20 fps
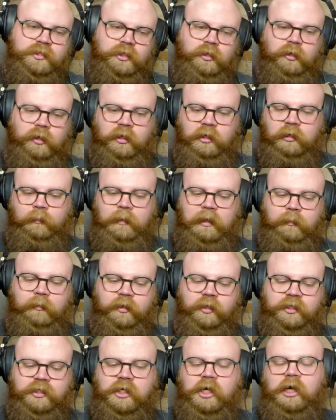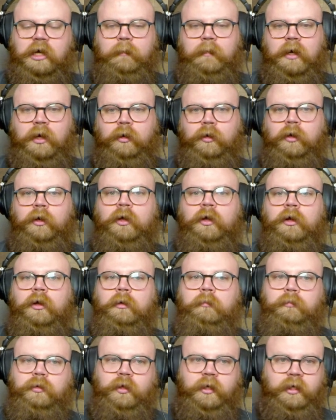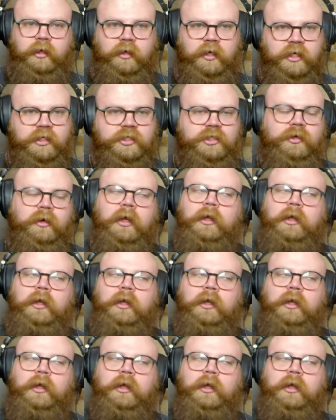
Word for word: You need to be able to talk about player history.